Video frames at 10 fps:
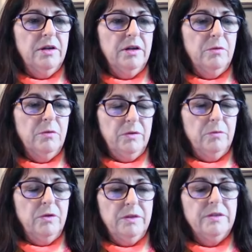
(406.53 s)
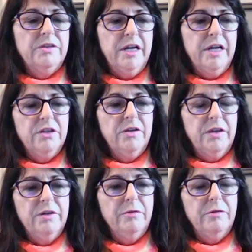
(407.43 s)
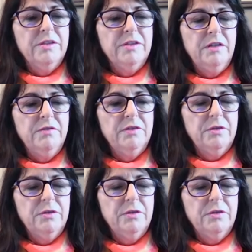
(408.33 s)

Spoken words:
With this data that they will receive.